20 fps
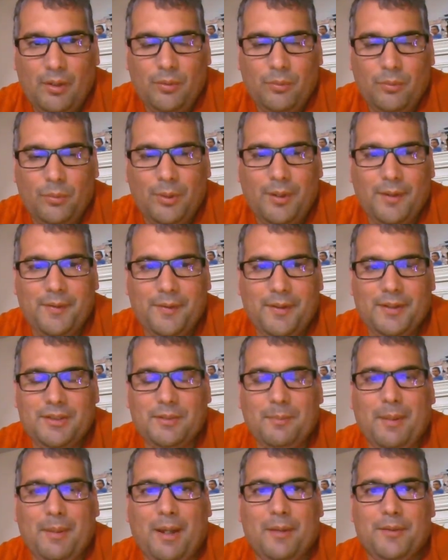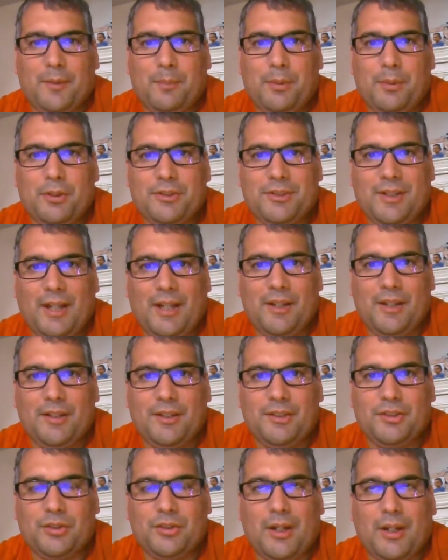One of the things about the
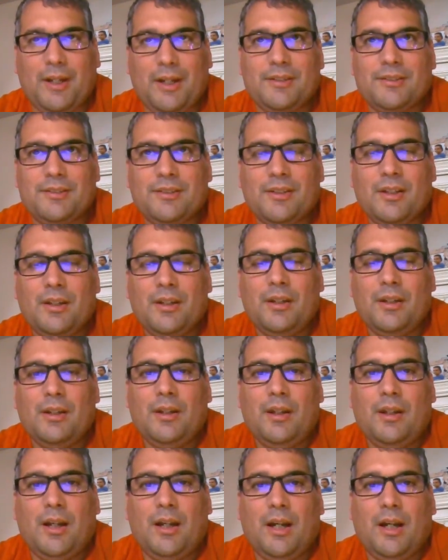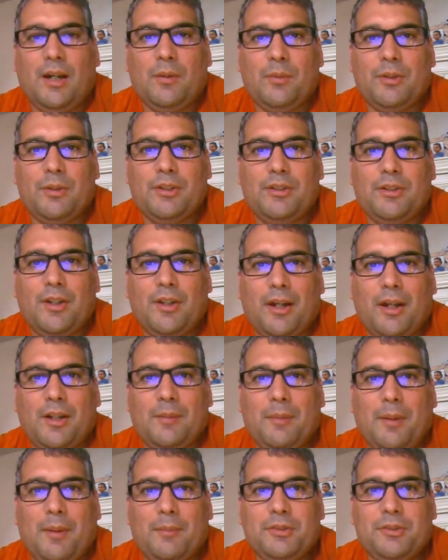personality traits, when you're talking
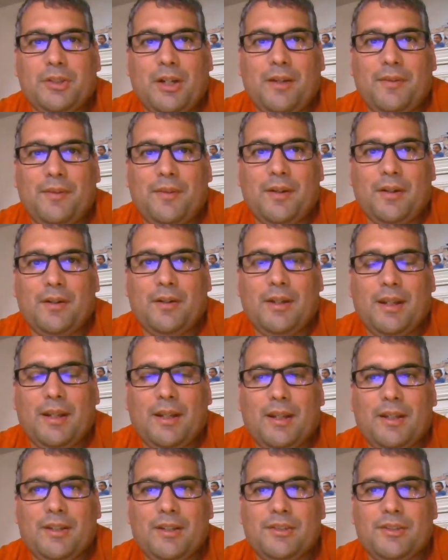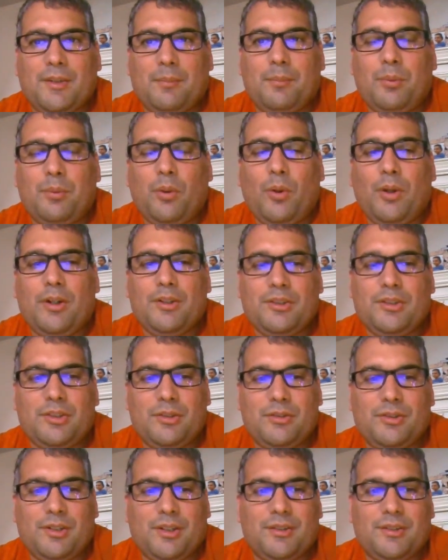about trait theory, is employers
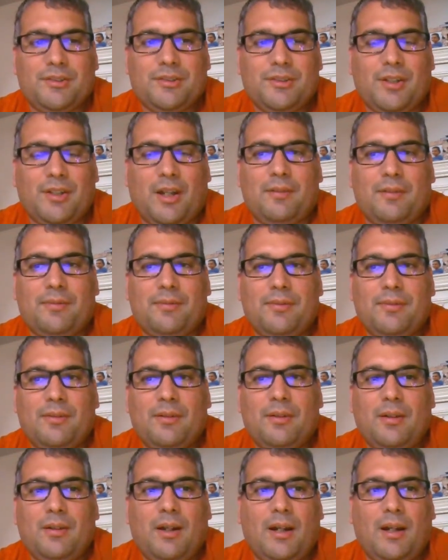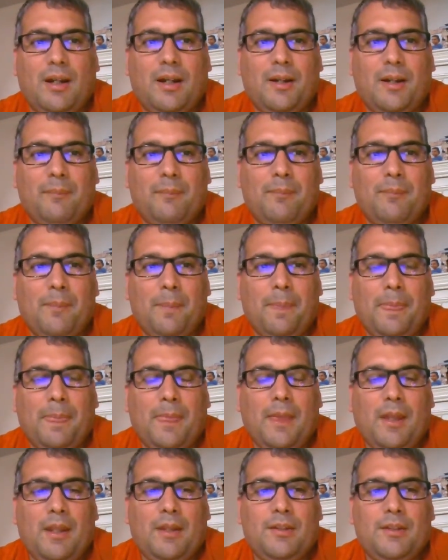use this stuff um,
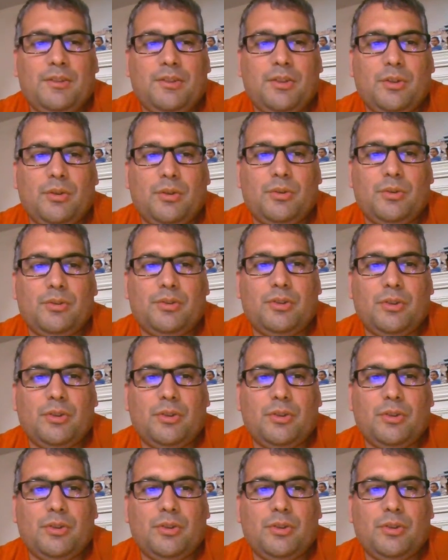to